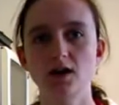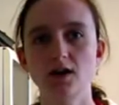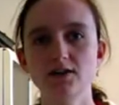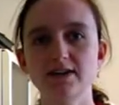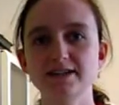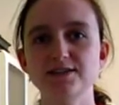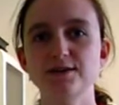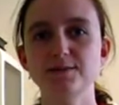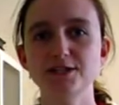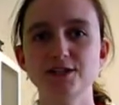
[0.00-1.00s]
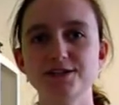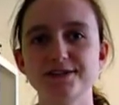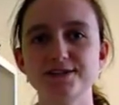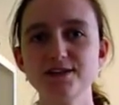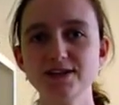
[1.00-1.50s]
Alright, so my jars are
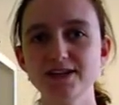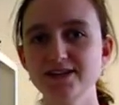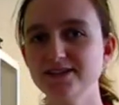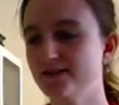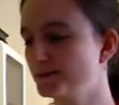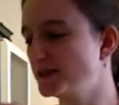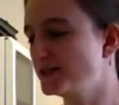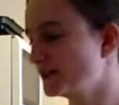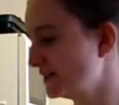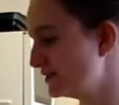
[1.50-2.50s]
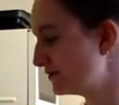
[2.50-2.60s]
sterilised, my chutney is